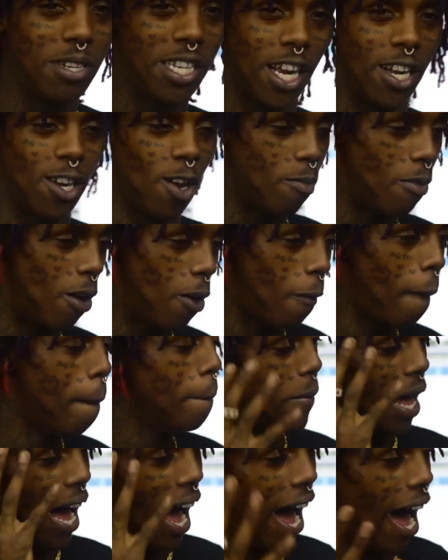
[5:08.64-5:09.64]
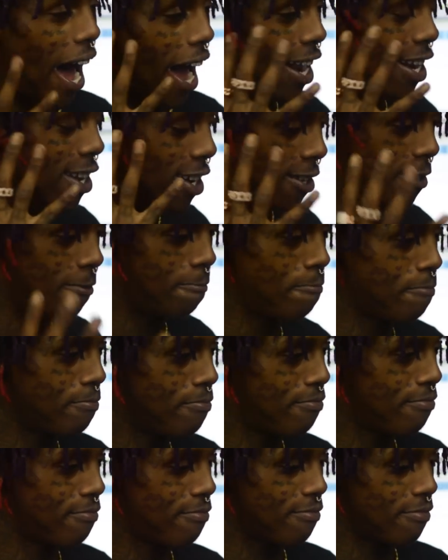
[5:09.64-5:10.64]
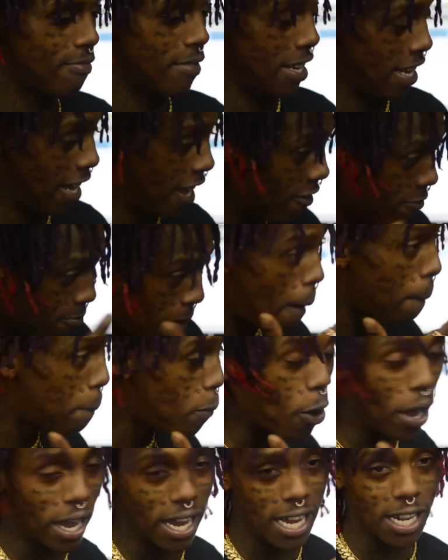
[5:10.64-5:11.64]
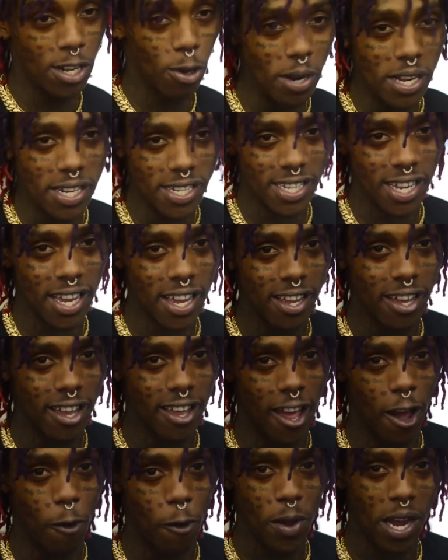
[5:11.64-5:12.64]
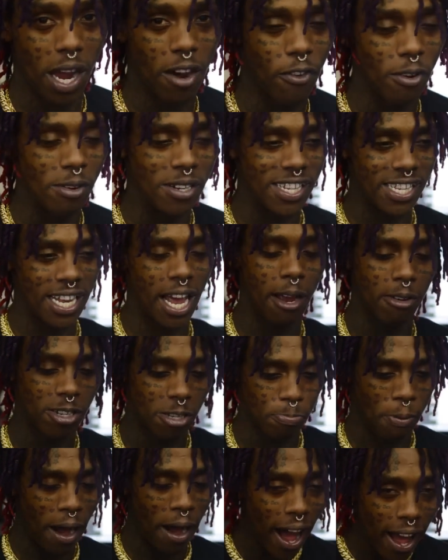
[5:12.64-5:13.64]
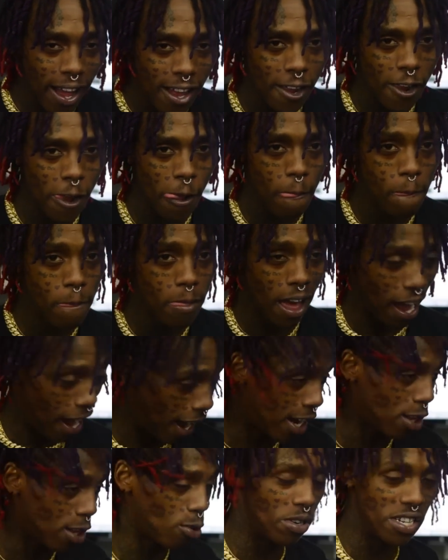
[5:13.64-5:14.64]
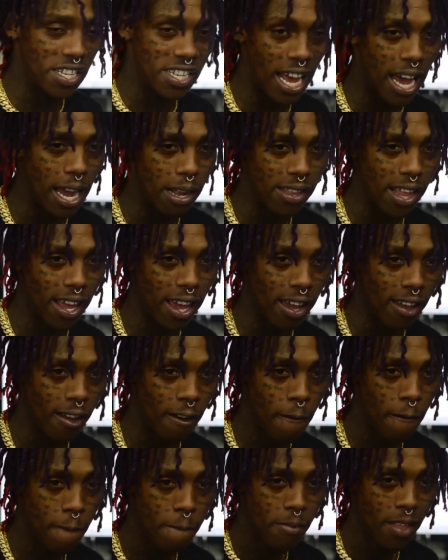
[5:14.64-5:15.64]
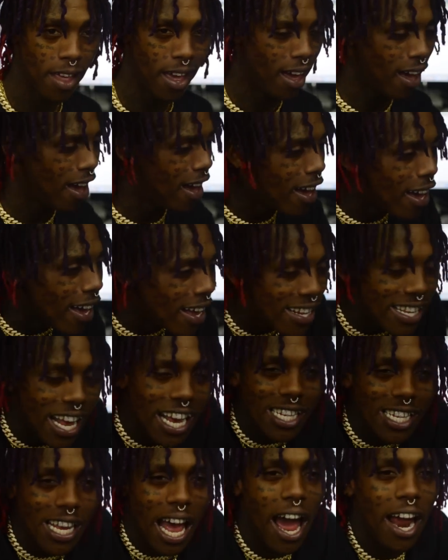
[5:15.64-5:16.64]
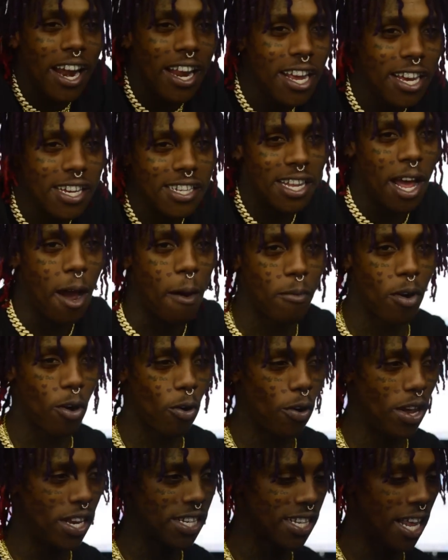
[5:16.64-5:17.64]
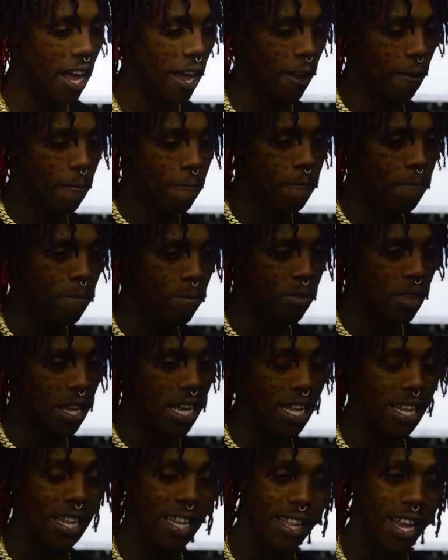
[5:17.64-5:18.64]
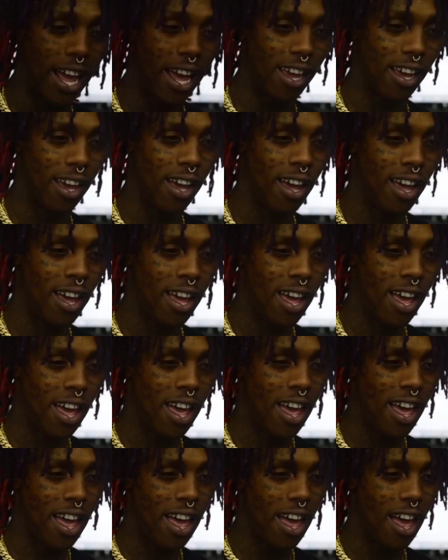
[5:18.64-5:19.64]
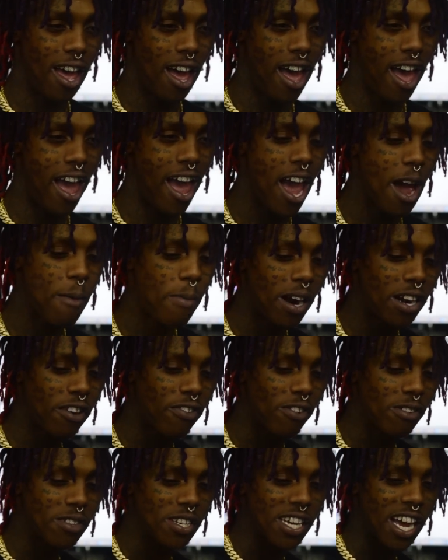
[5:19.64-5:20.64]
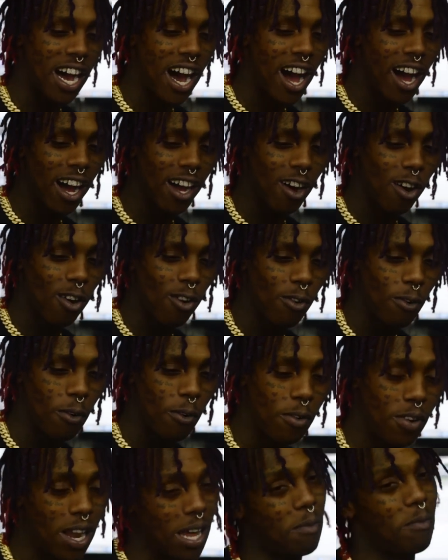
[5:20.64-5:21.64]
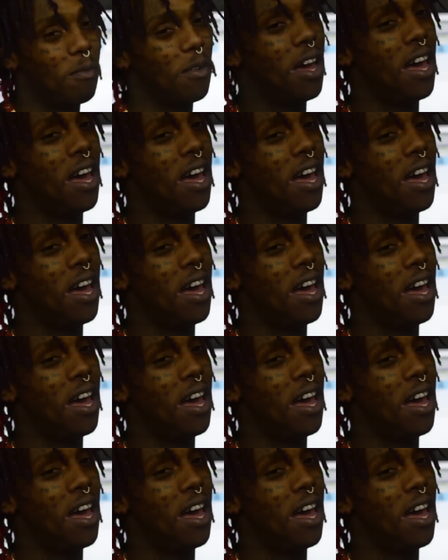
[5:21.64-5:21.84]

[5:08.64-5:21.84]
shit no more. All right, look. If my boy can do this shit and we come from the same spot, I can do the same thing that's how it is now, bro. It's like, like, everybody from Chicago, like,